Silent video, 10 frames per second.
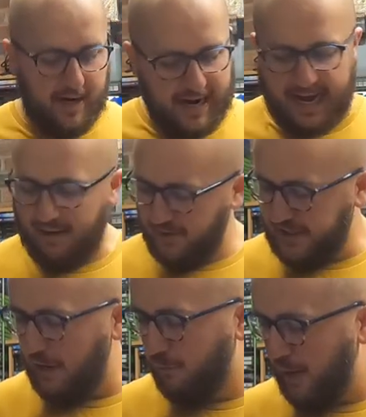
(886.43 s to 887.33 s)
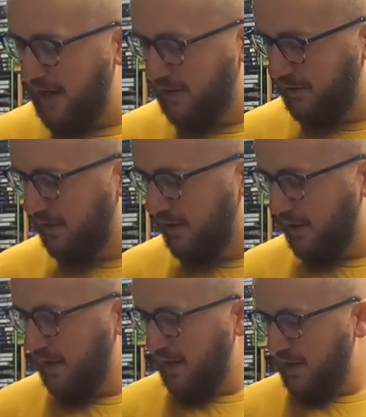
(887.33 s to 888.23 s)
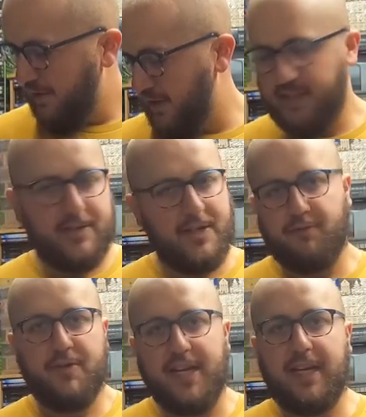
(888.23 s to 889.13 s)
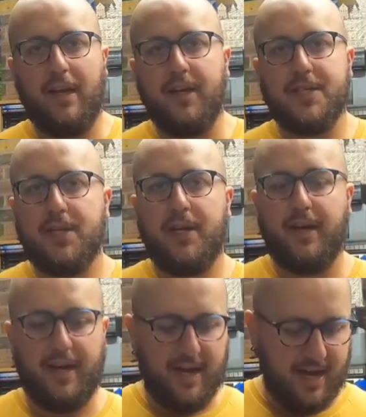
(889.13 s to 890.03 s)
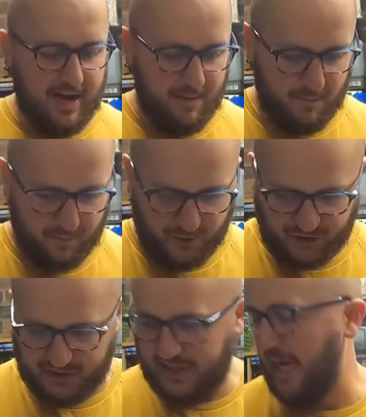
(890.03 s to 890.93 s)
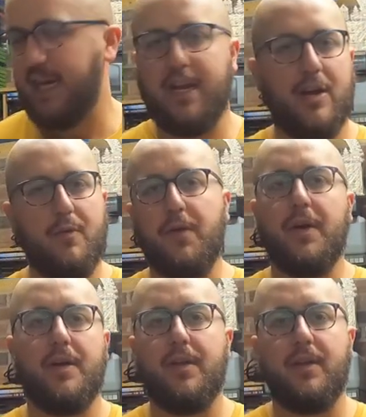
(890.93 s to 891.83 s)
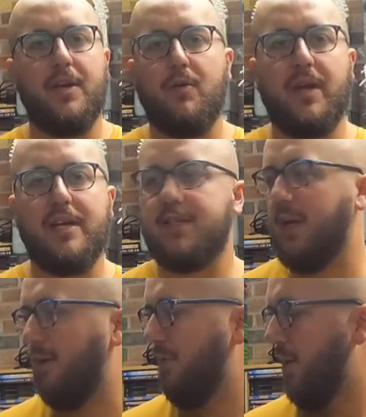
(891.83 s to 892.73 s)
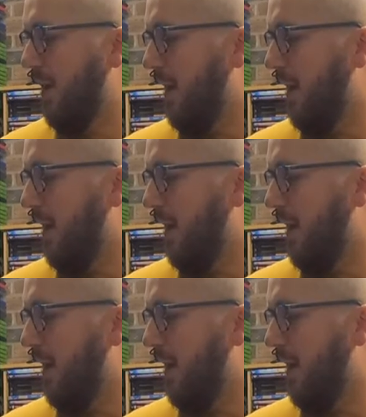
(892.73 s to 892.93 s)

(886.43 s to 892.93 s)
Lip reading: I have a death pile that's ridiculous, which is taking over the unit, so